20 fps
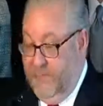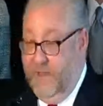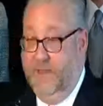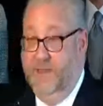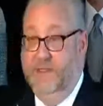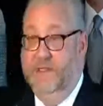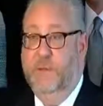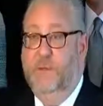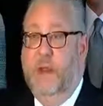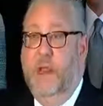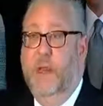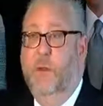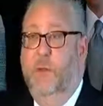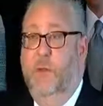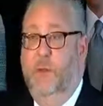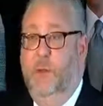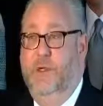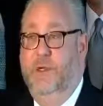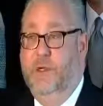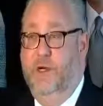And the speed
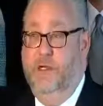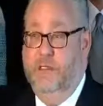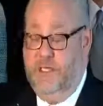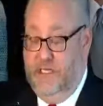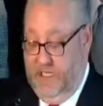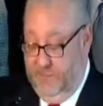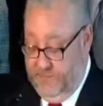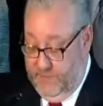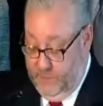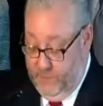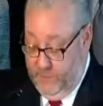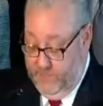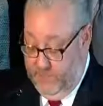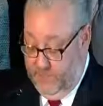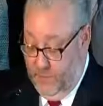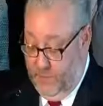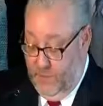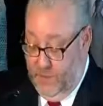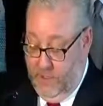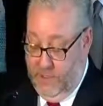with which our teams move
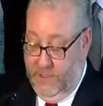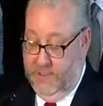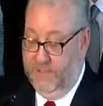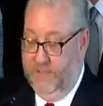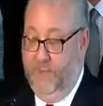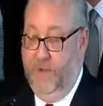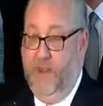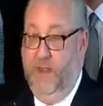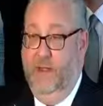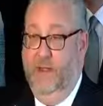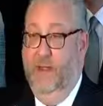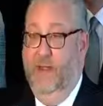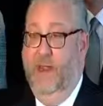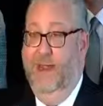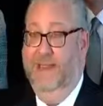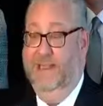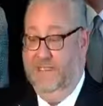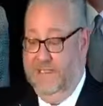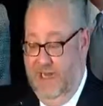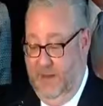forward has been
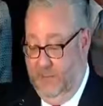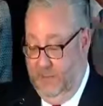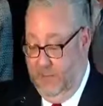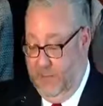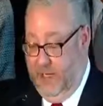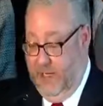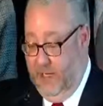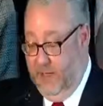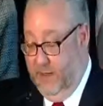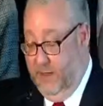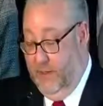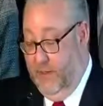exemplary.